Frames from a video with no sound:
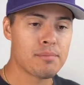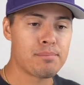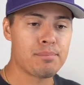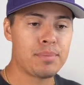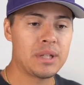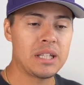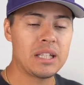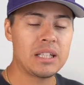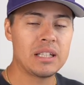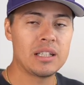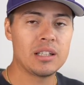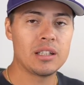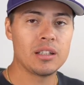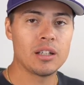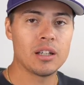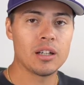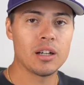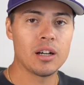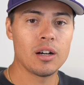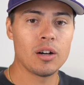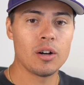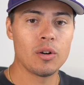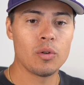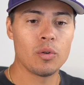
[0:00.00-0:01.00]
to
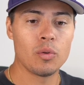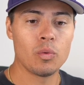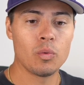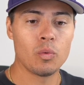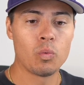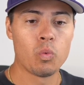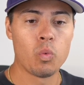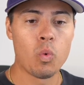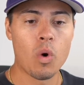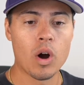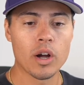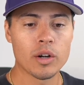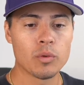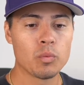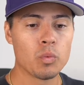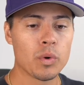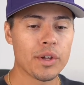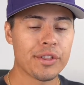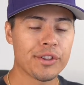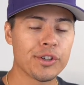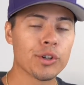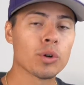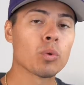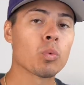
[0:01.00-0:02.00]
be one
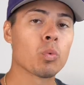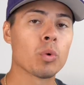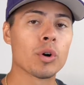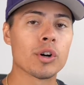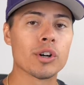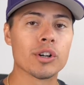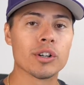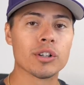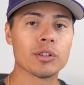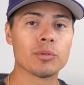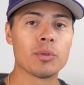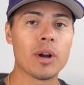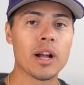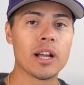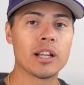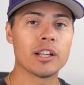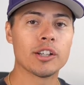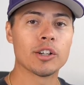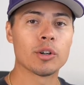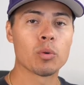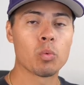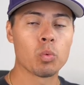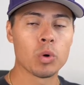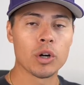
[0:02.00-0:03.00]
with your word, right?
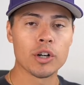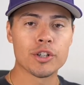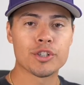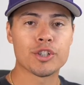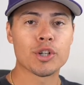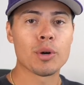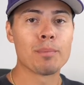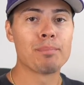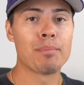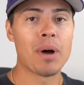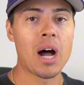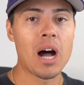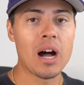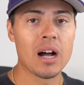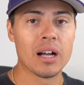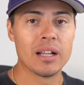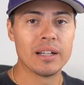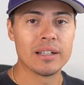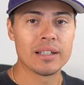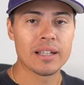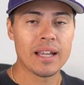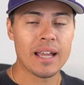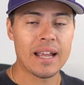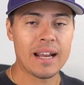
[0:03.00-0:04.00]
Your word's your
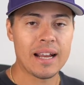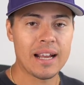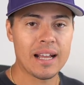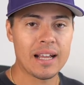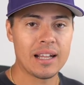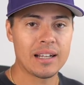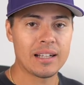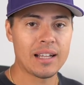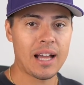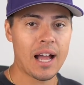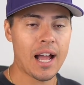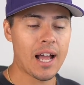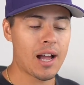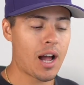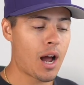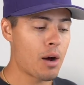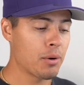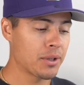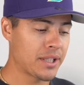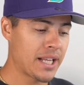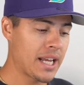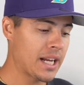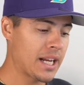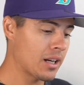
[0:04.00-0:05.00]
bond. And I
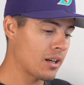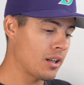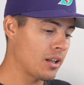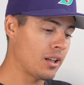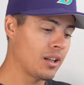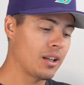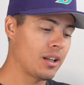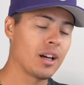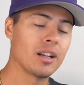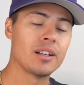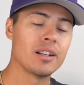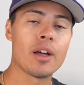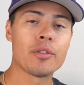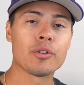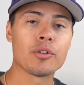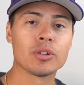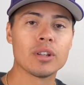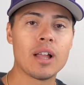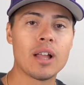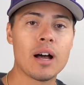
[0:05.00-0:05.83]
would take it another